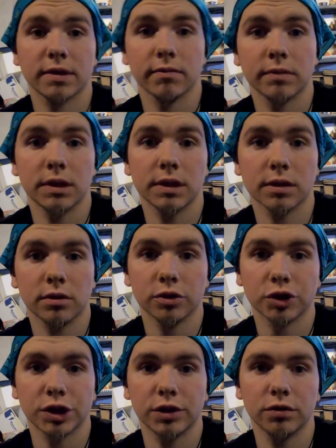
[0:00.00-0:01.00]
some of these little
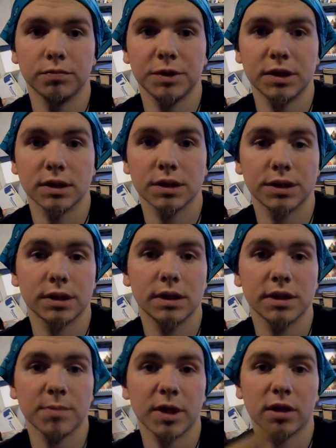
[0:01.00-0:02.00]
shingle pieces.
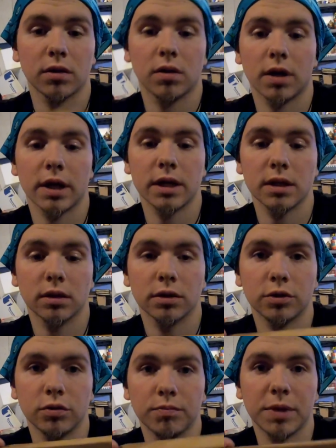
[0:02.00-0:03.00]
These make great
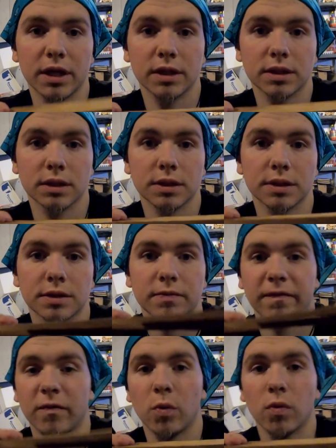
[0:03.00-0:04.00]
little basins
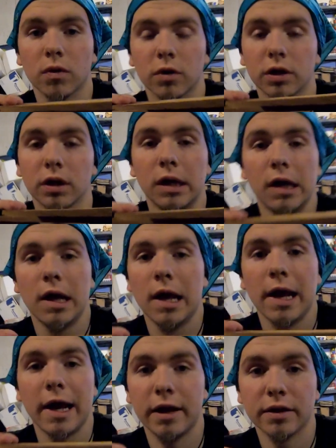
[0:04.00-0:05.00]
for
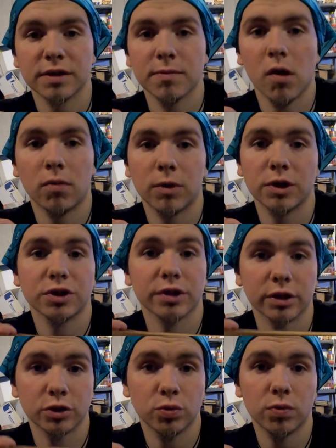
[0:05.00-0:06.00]
any of the smaller brush
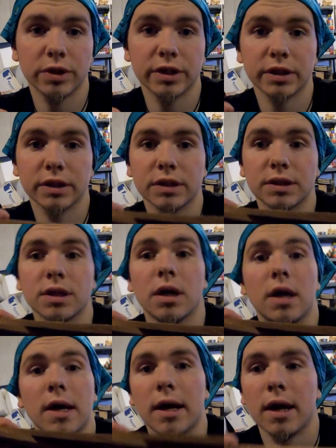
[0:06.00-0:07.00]
like twigs,
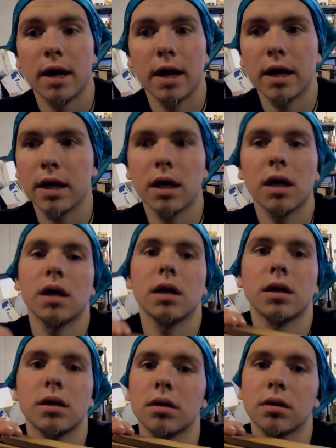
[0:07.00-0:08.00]

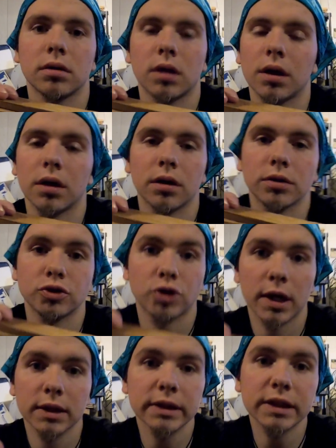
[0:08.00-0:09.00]
hay,
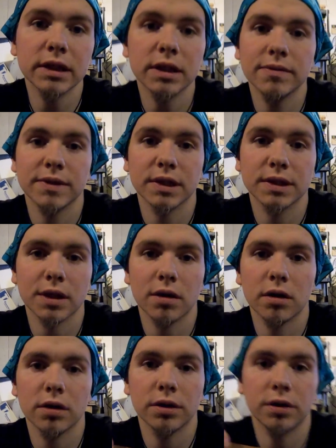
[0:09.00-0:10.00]
dry leaves,
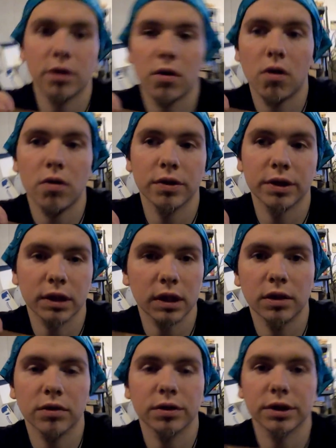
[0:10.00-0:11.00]
etc. You know, all of the
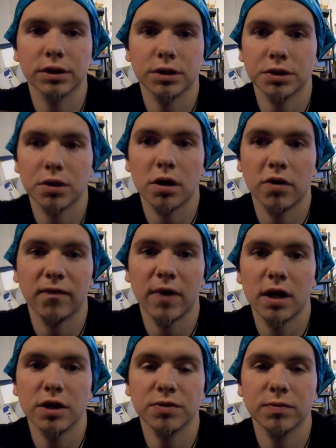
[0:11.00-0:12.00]
kindling to start your
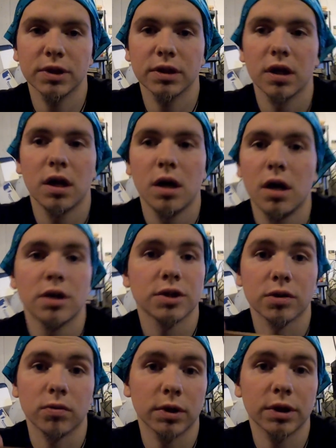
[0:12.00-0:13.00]
fires with.
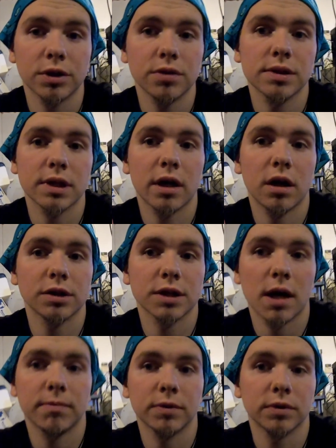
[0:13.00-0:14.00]
So we're gonna use that on
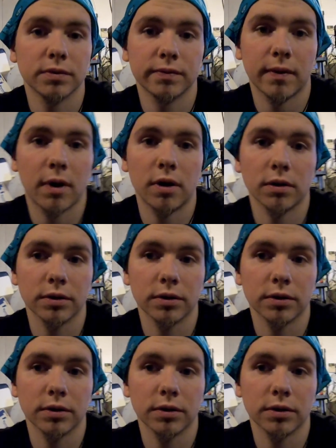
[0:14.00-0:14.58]
top of our